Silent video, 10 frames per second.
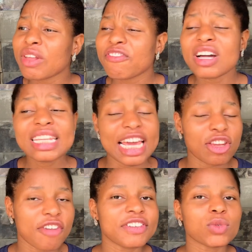funny
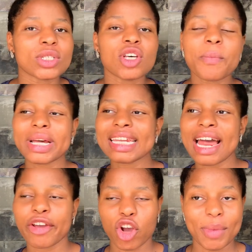enough, it was somebody
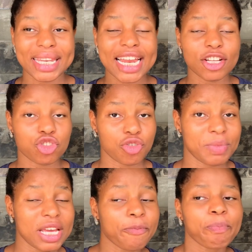that recommended it to
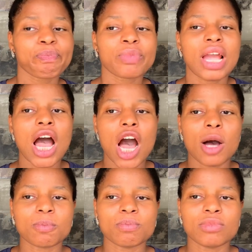me.
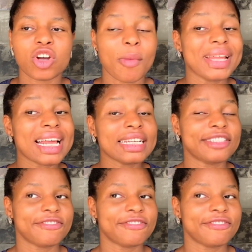The person